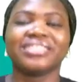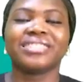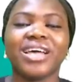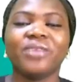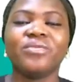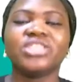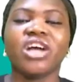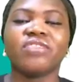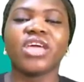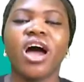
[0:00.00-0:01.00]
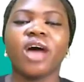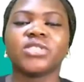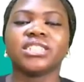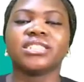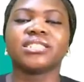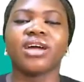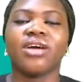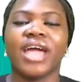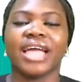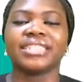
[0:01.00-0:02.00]
So which of the options is
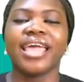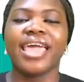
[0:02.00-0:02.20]
correct?